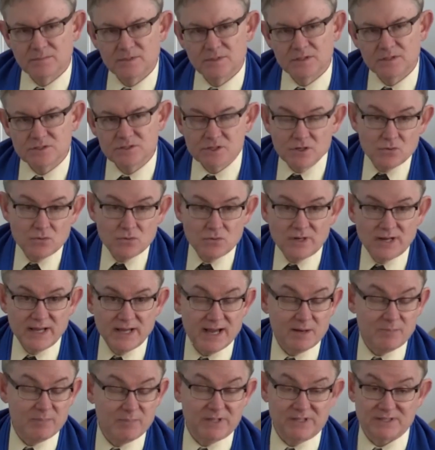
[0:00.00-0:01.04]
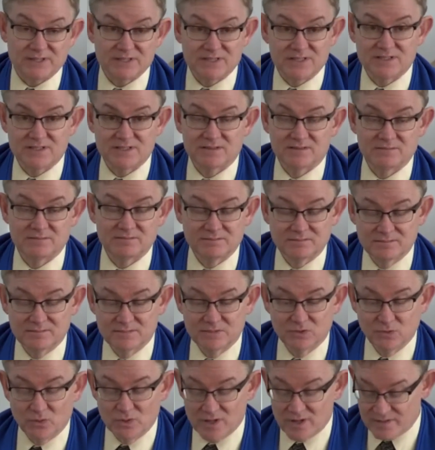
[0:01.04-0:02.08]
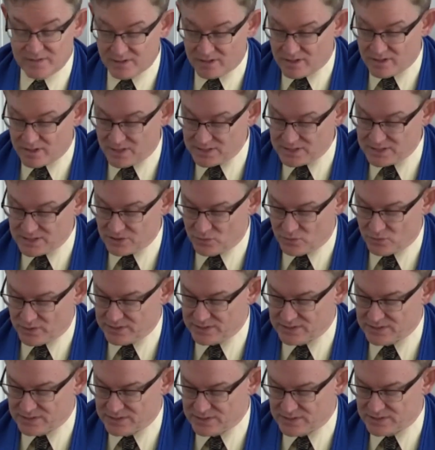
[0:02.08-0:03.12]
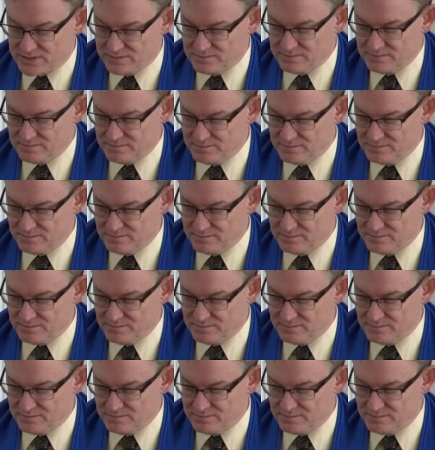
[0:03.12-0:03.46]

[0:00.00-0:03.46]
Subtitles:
So what happens? What are the consequences?